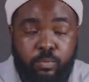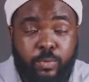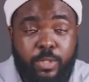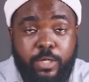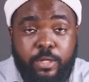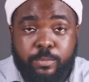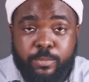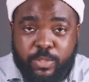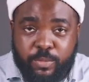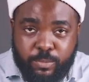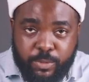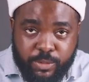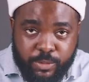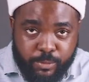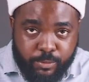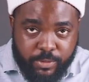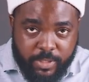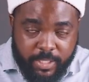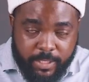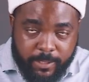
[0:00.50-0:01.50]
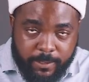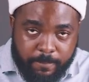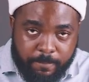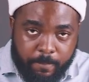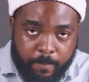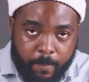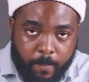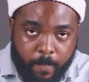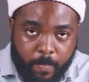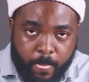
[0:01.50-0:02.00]
Welcome to Module 9.
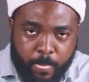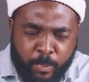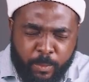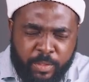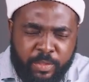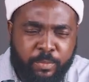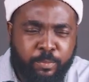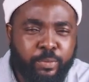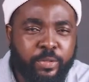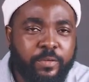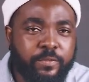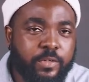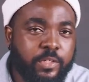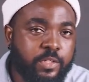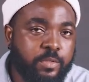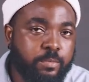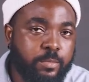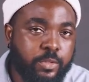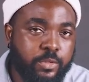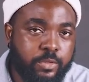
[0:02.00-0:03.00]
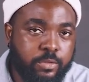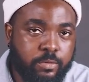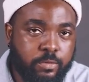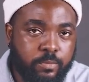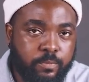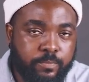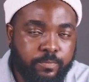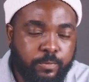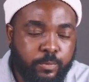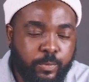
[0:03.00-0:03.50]
In the previous
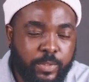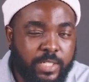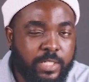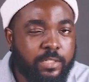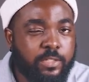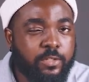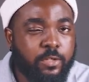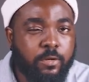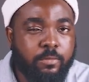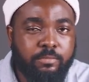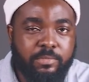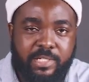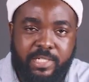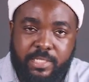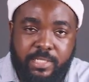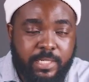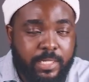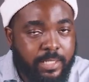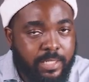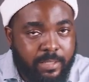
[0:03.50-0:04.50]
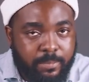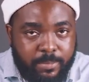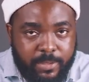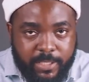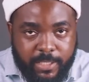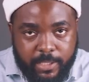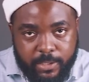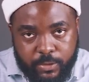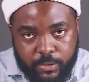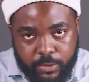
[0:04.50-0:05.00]
module, we did some design
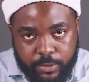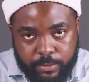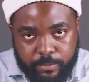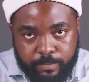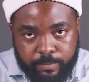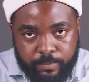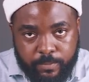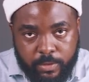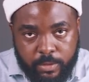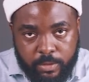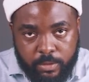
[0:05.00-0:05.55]
application.